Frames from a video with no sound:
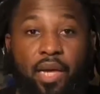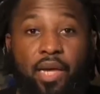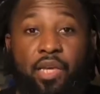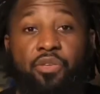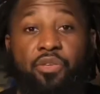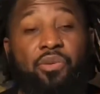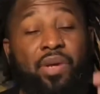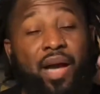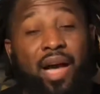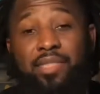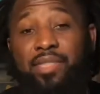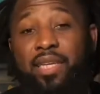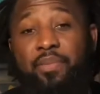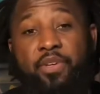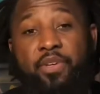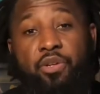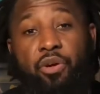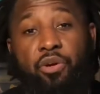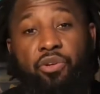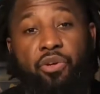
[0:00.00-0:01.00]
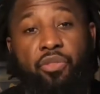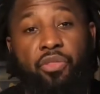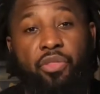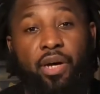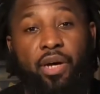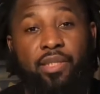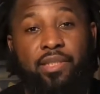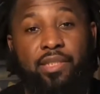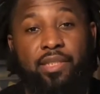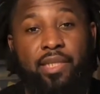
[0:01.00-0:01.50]
You guys let me know your
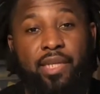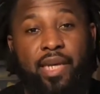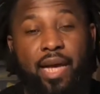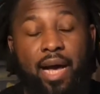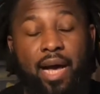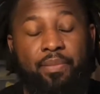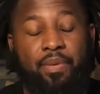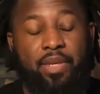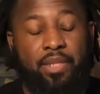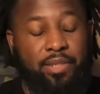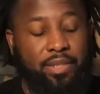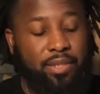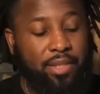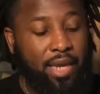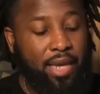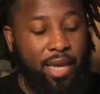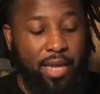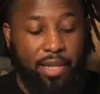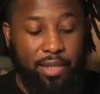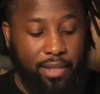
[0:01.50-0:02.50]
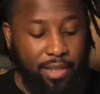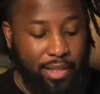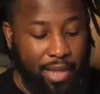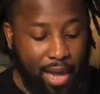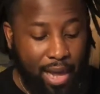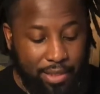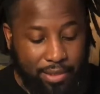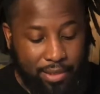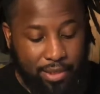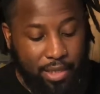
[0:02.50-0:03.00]
thoughts in the comments, and
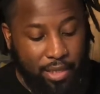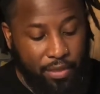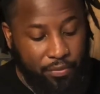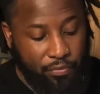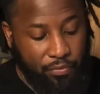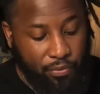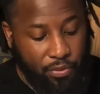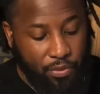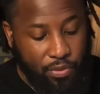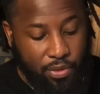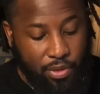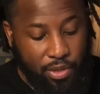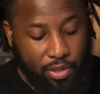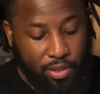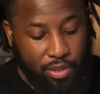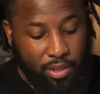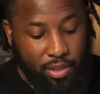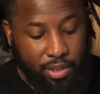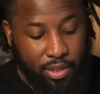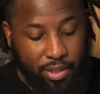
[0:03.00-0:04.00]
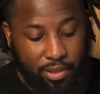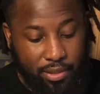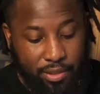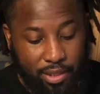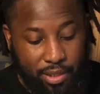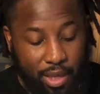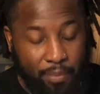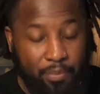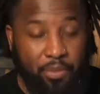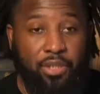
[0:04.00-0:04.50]
that's it for this
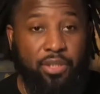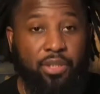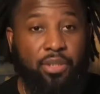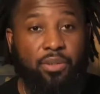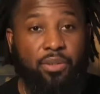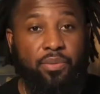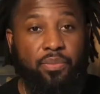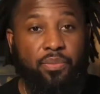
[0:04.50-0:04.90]
episode.